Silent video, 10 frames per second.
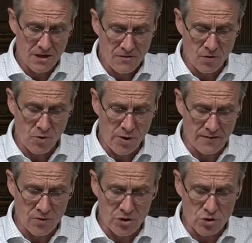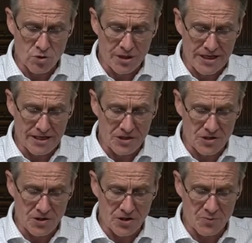For whoever would draw near to
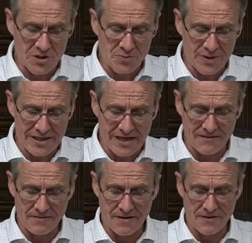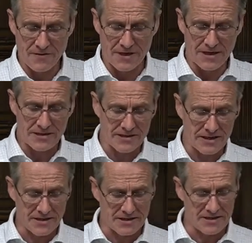God must believe that he
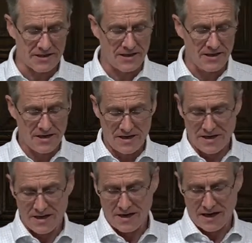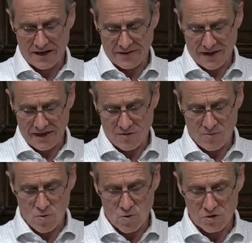exists, and that he
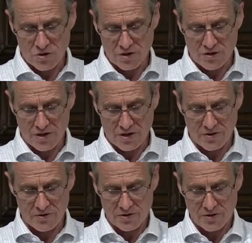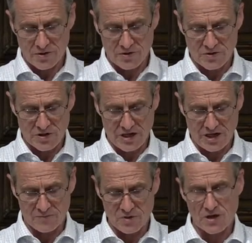rewards those who seek
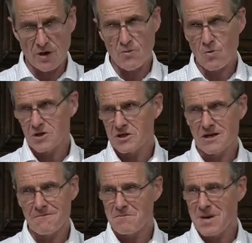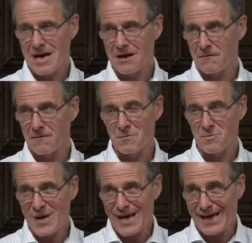him. So what does it mean for
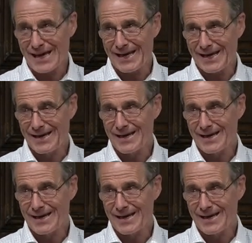me,